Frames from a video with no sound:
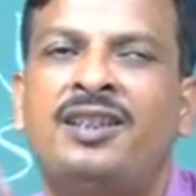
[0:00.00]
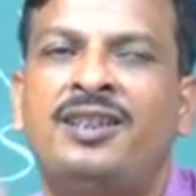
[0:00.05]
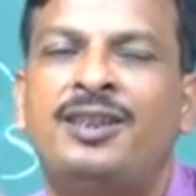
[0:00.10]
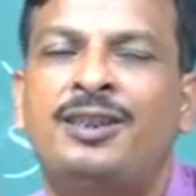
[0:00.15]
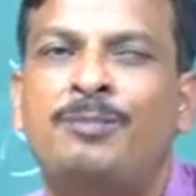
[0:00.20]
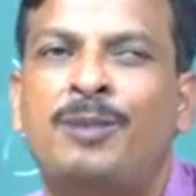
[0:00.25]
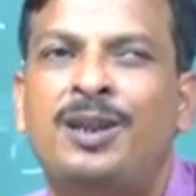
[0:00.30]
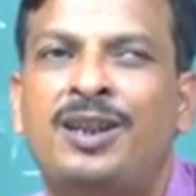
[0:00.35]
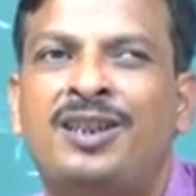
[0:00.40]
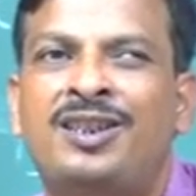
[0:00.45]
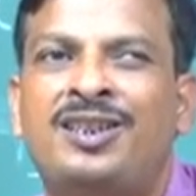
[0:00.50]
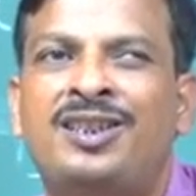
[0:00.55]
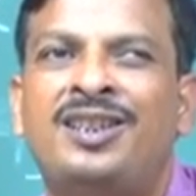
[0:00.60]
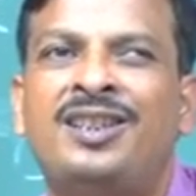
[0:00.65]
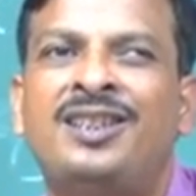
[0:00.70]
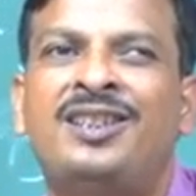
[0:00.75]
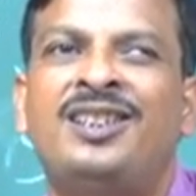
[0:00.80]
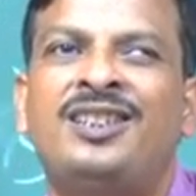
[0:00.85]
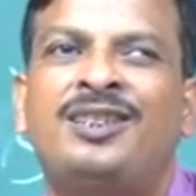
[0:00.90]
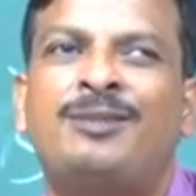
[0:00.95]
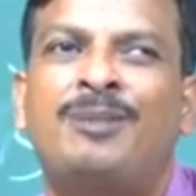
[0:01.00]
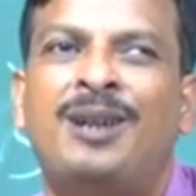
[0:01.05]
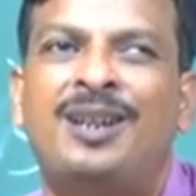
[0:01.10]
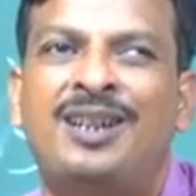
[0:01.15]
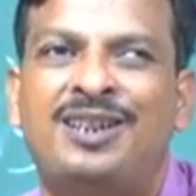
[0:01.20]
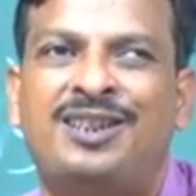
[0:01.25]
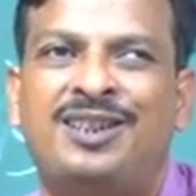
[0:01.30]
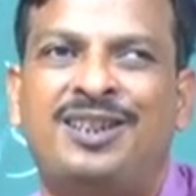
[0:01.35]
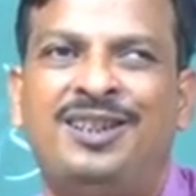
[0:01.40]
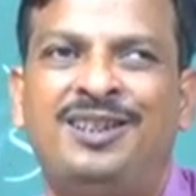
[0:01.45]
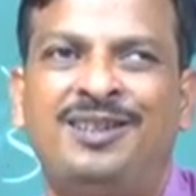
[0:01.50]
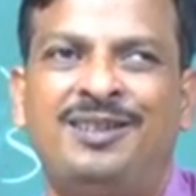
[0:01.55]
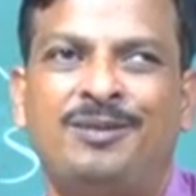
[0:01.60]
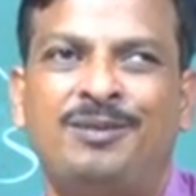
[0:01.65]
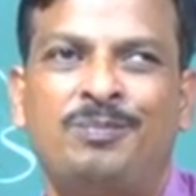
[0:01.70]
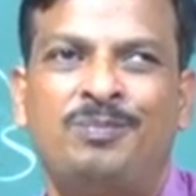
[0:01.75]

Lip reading: this medicine, this medicine